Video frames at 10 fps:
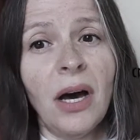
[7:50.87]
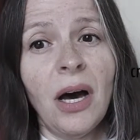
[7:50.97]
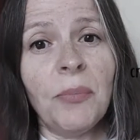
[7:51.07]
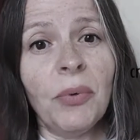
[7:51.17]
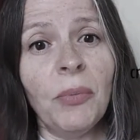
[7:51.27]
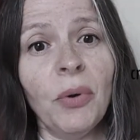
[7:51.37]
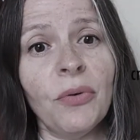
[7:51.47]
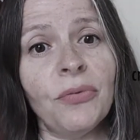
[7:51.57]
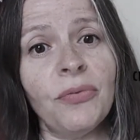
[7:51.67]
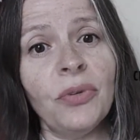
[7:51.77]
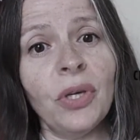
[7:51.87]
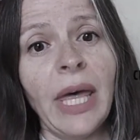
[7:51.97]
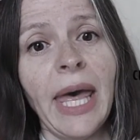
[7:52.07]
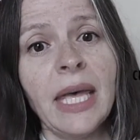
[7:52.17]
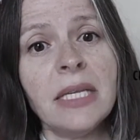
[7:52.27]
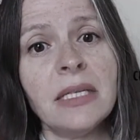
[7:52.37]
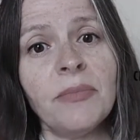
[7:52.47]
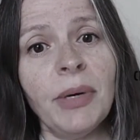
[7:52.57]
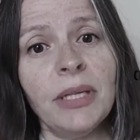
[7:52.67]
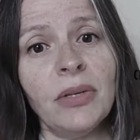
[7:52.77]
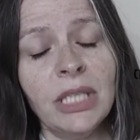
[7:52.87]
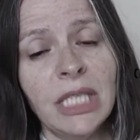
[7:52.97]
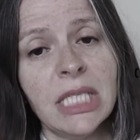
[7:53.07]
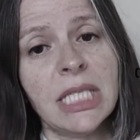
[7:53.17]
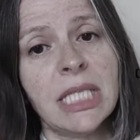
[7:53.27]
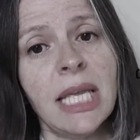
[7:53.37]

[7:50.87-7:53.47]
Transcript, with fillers: up above your head by your ears,